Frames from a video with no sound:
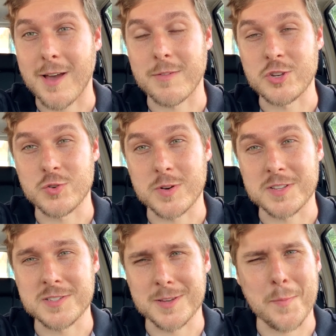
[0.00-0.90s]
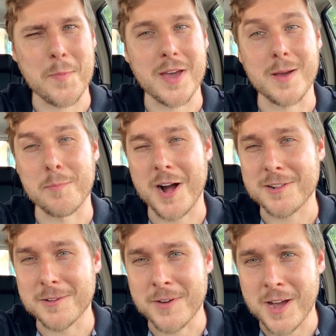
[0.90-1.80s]
Enjoyed some
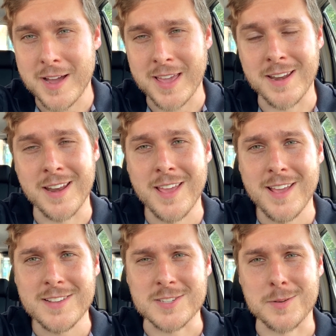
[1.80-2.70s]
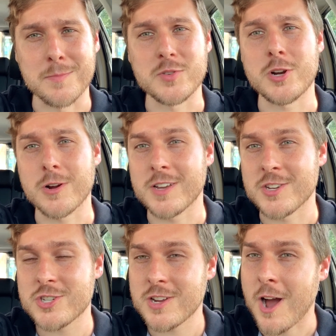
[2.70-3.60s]
baklava and some
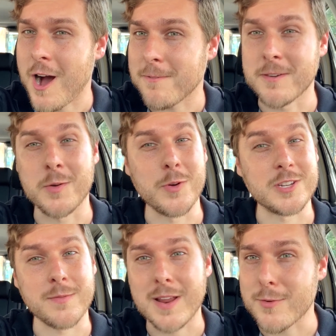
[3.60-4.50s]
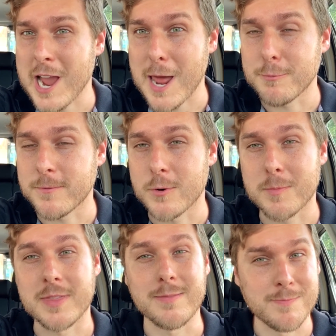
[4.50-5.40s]
Turkish coffee, which I've never had
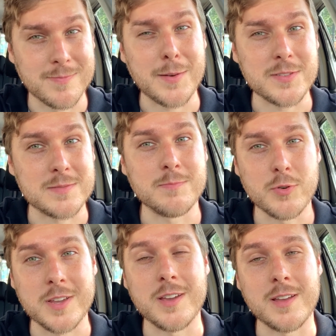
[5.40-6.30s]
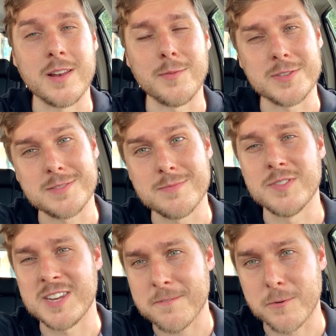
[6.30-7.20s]
before, but that was pretty good. It was
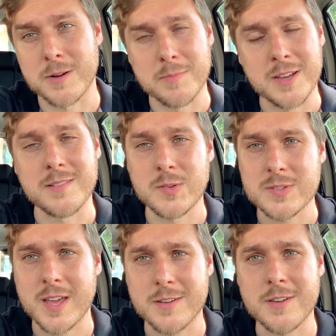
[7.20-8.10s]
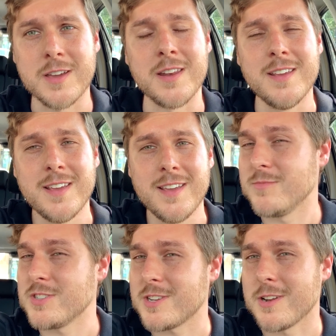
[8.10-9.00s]
different, but it was kind of good.
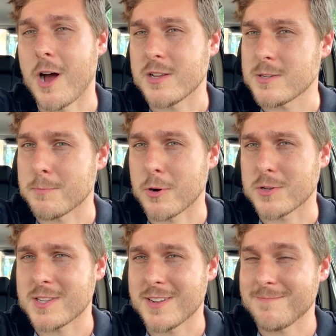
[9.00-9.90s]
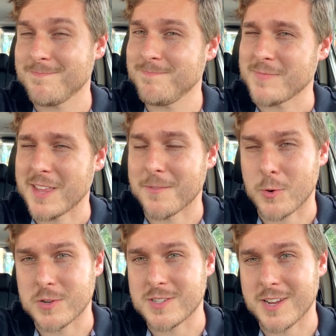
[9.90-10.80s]
Just an awesome person. And of
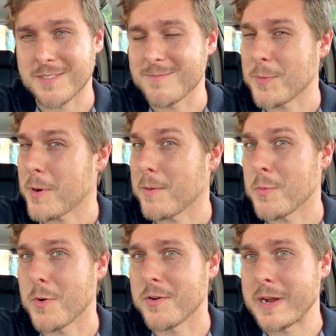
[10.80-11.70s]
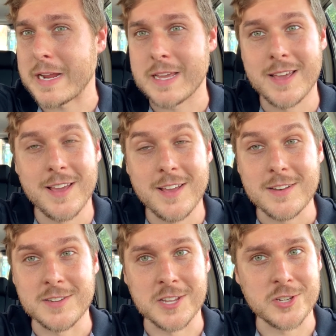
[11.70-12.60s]
course, you're probably wondering,
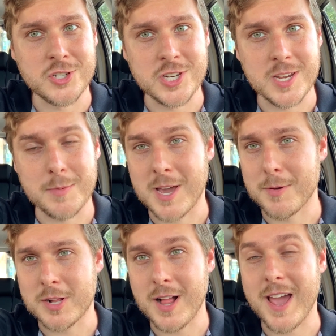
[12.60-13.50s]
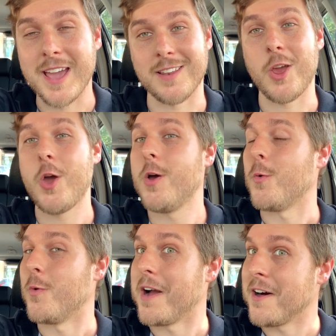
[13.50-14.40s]
did she become a client?
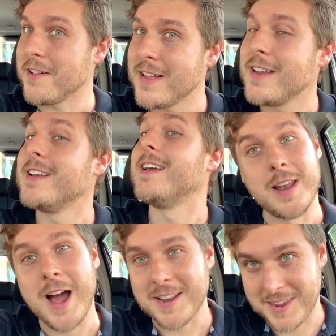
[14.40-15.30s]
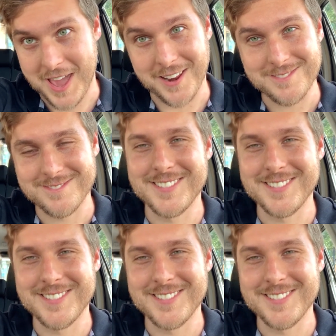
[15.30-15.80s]
Well, not yet.